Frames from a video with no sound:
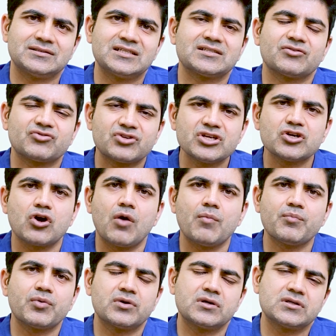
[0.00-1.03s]
These are the three
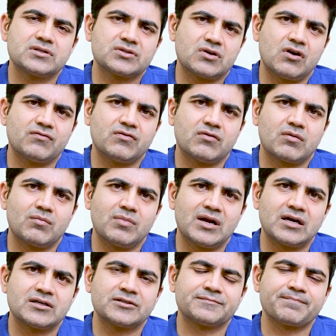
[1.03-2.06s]
components of our
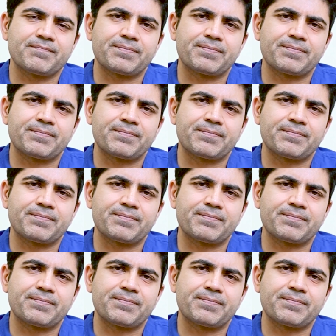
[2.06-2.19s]
blood.